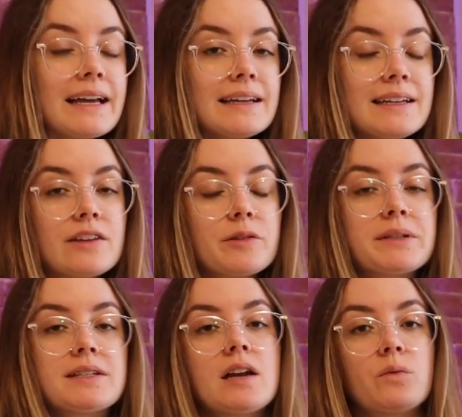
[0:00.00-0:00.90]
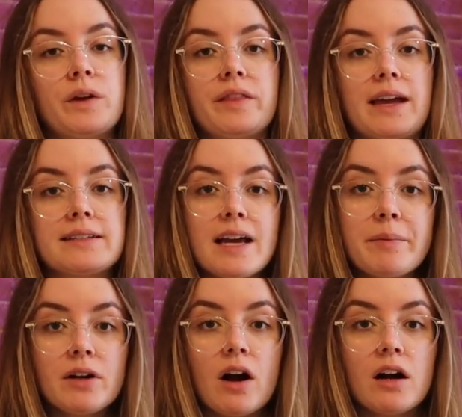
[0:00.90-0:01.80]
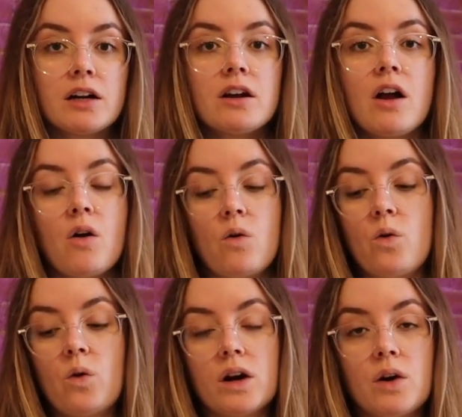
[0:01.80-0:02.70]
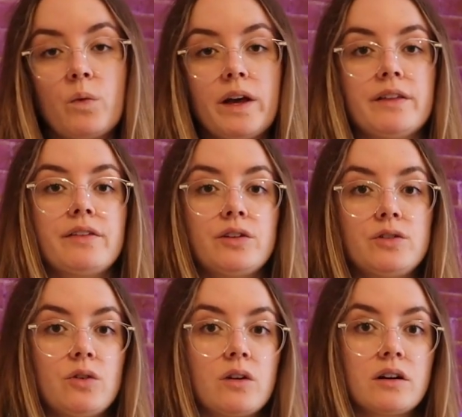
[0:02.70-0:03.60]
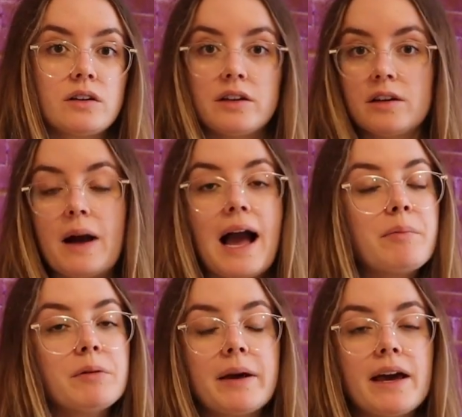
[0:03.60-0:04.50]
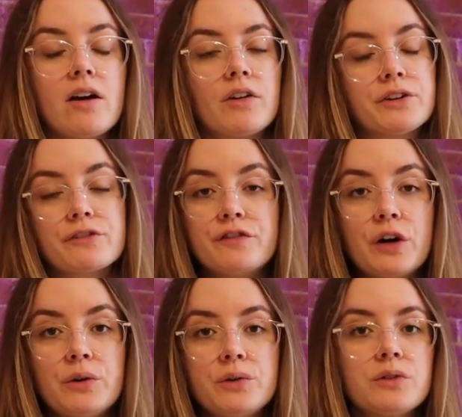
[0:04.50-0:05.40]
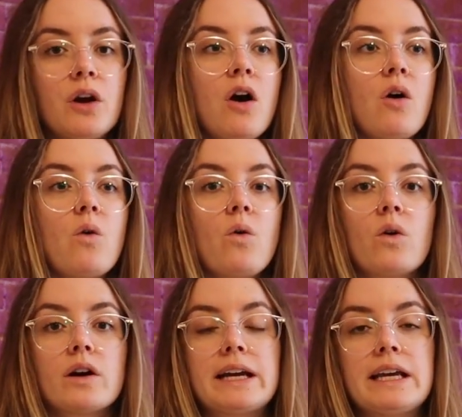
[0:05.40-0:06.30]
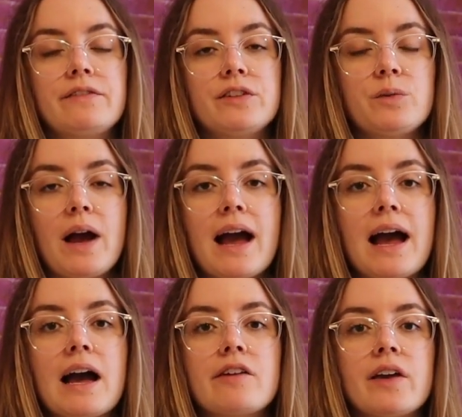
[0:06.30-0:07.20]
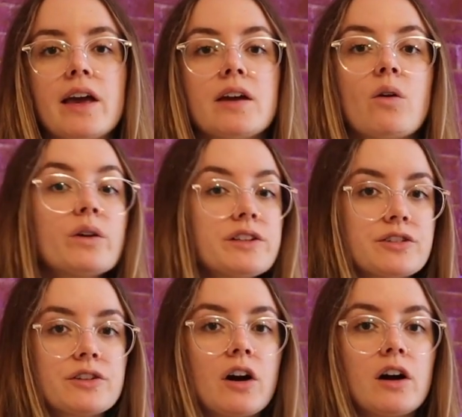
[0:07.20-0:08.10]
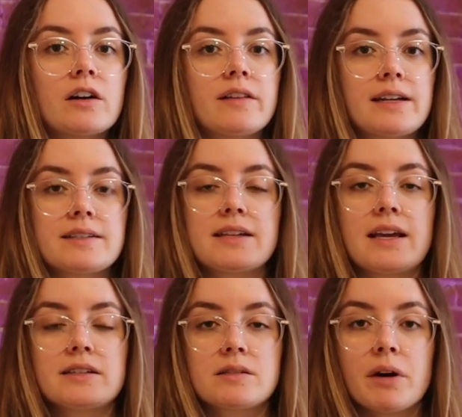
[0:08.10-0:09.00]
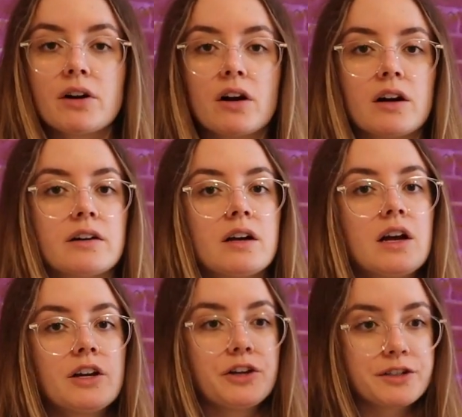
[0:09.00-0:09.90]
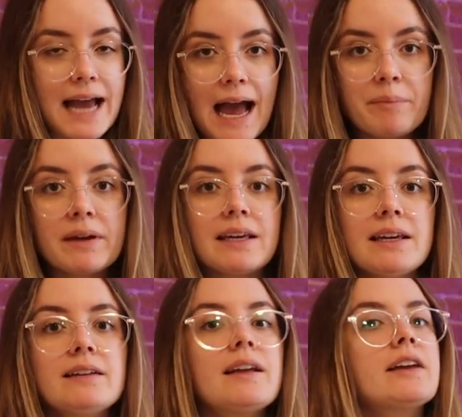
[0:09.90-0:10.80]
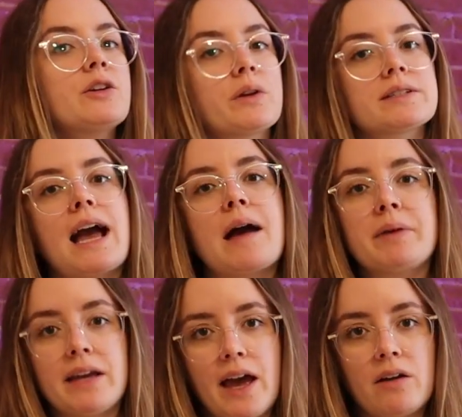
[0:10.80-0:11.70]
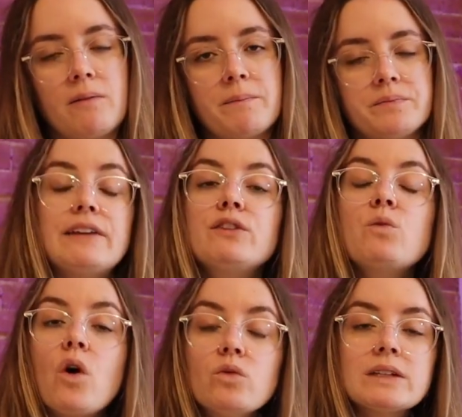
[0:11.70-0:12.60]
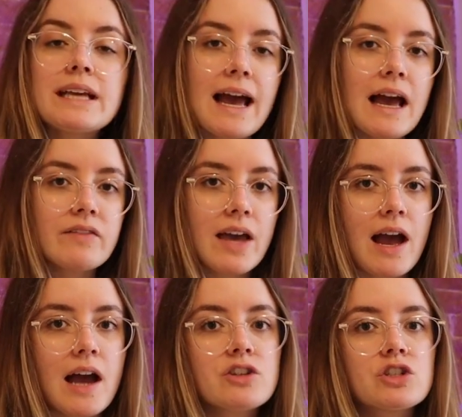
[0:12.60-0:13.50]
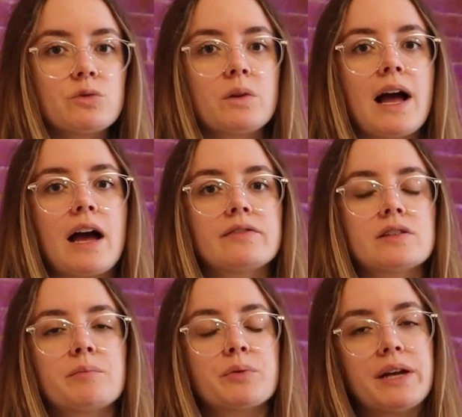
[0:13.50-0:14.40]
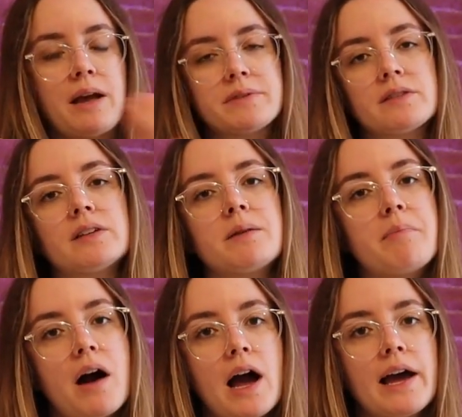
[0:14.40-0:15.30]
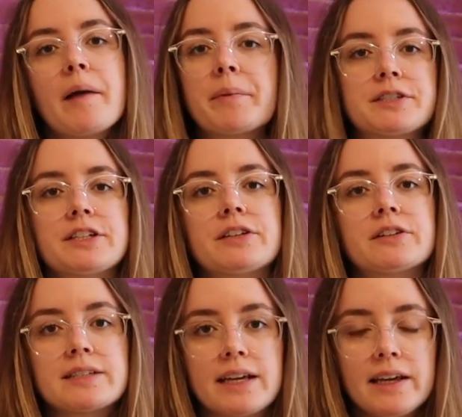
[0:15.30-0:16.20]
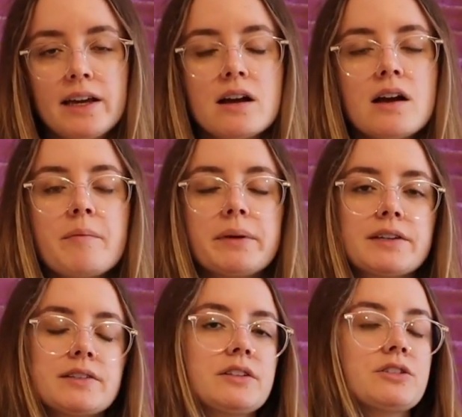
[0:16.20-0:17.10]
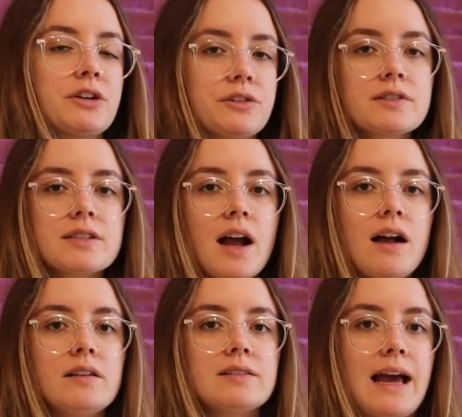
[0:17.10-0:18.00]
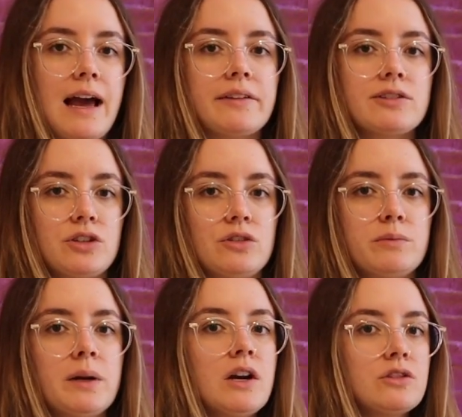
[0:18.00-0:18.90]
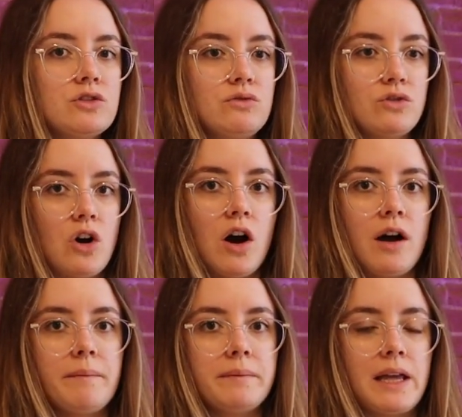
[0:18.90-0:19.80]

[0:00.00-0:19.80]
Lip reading: that can either be done with a debit card or with your, Apple Pay on your phone, or if you have a Oyster card, that is a smart card, you're tapping in and you are tapping out. If you only have cash, you will have to preemptively buy a particular ticket because the turnstiles at the tube do not